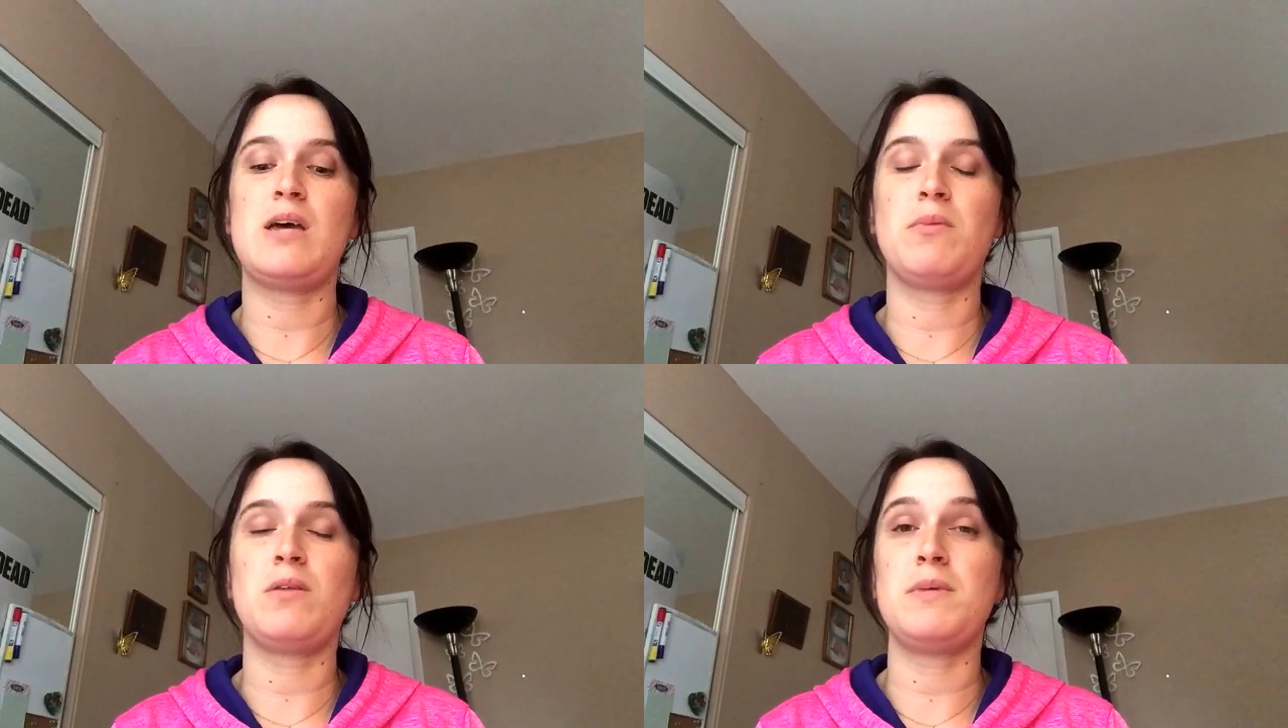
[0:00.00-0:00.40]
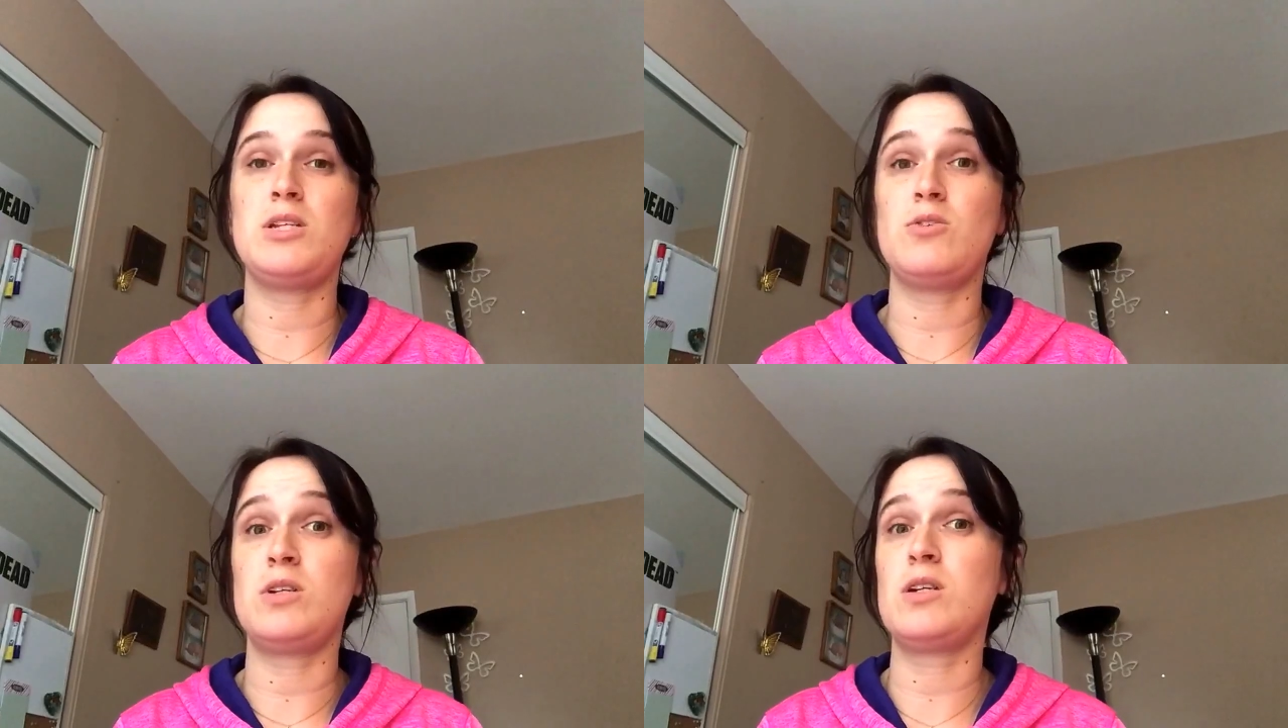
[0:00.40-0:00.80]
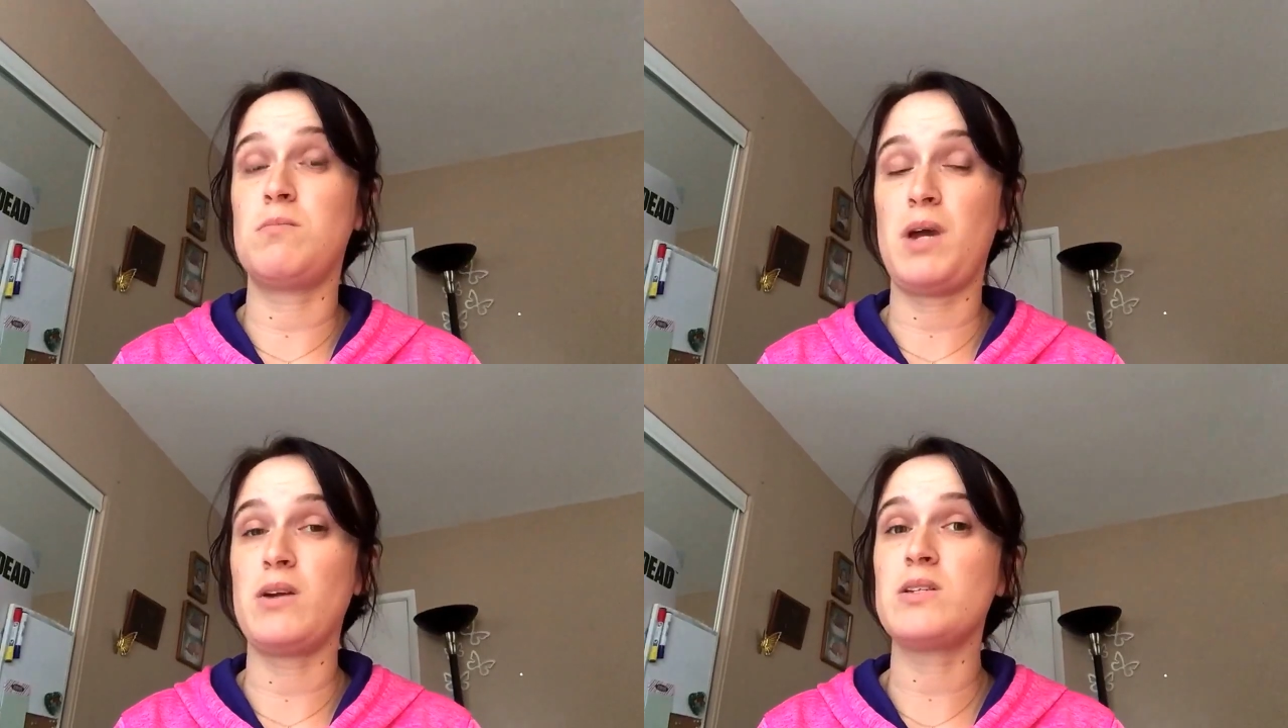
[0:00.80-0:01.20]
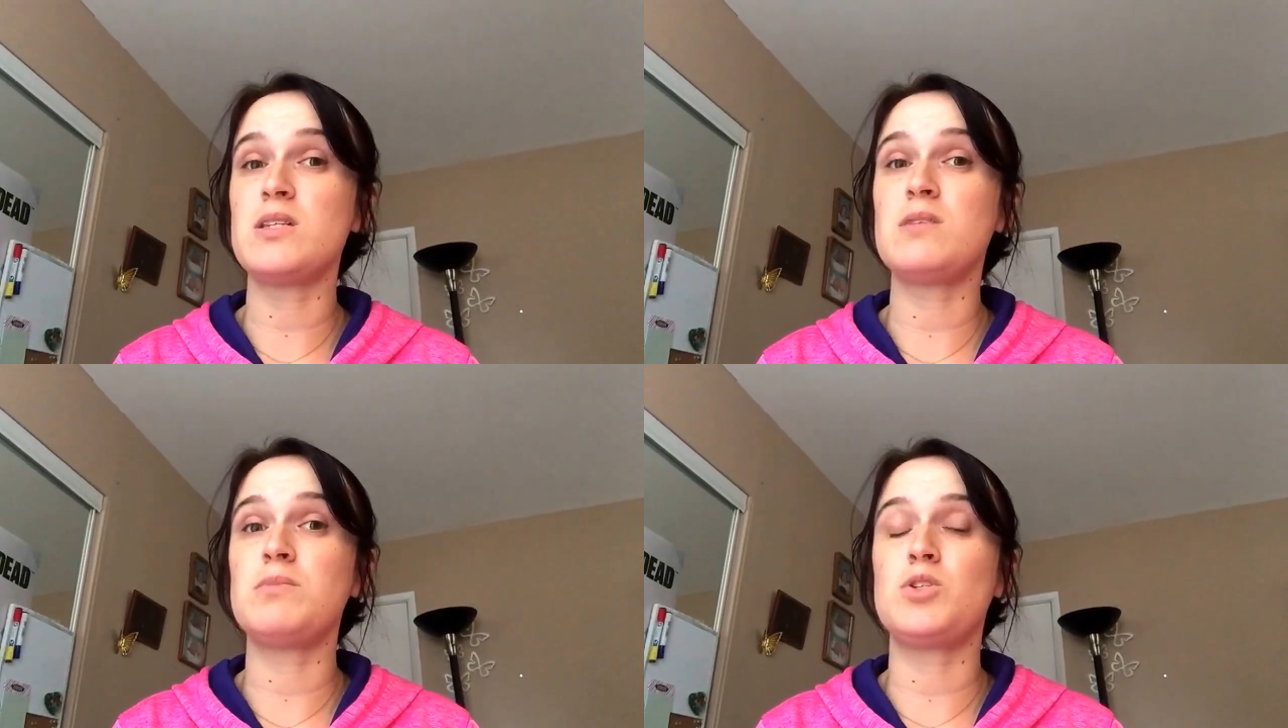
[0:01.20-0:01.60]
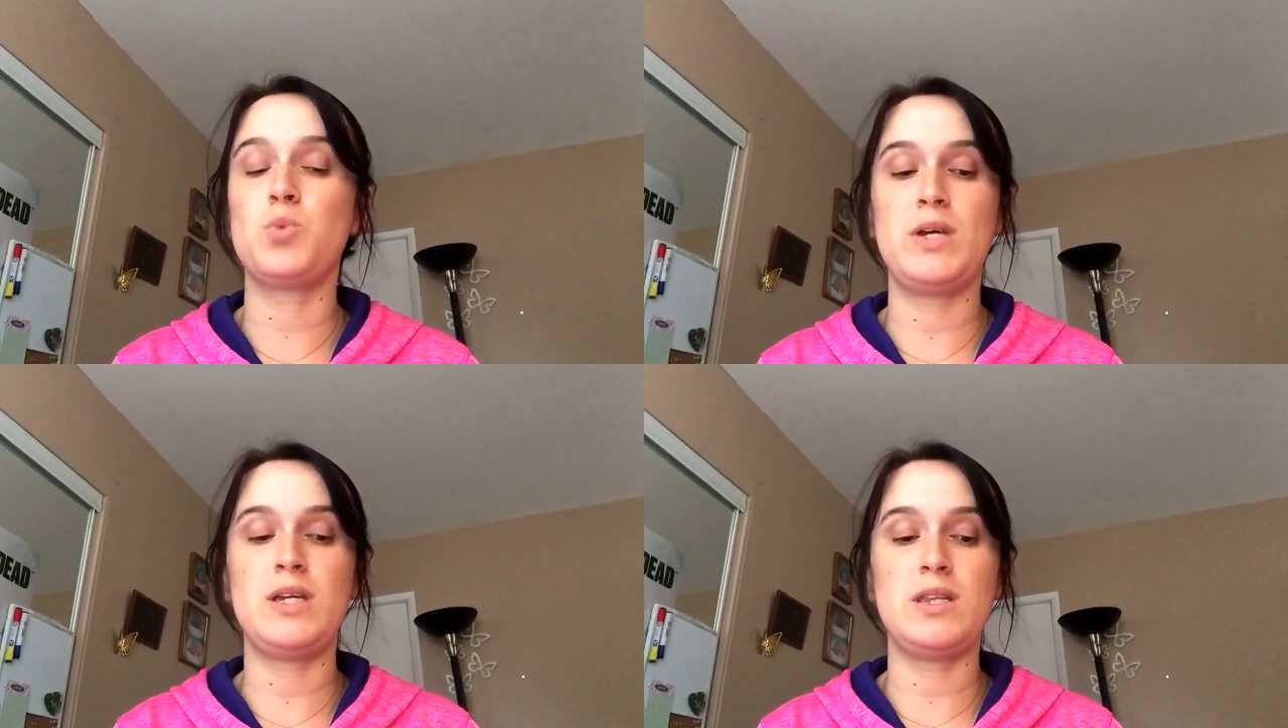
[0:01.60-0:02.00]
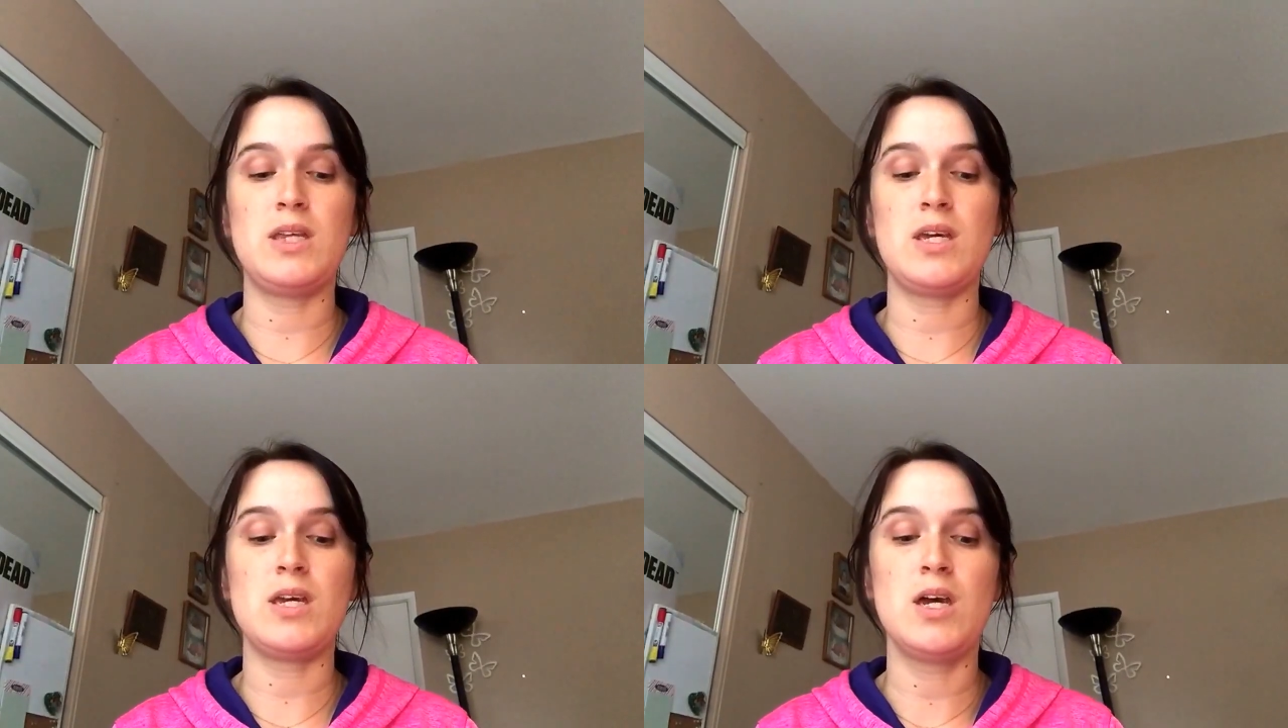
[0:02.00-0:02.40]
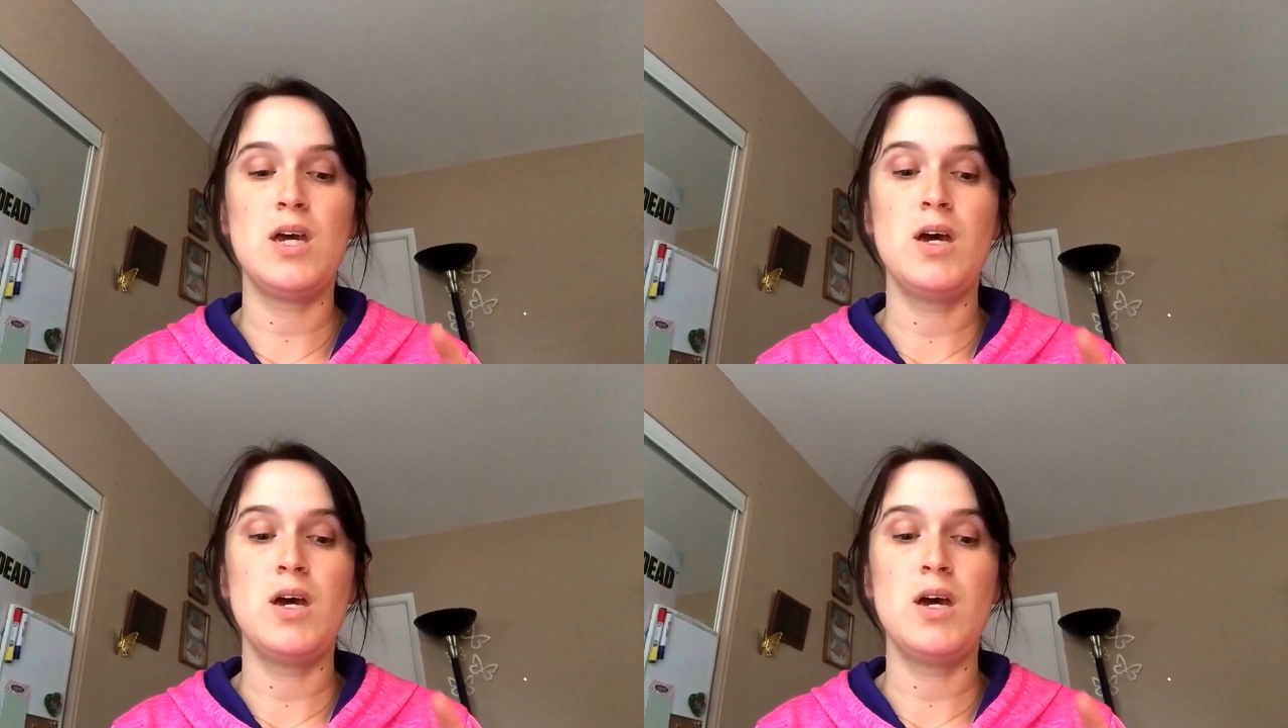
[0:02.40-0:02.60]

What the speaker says: I'm going to be doing a comparison between the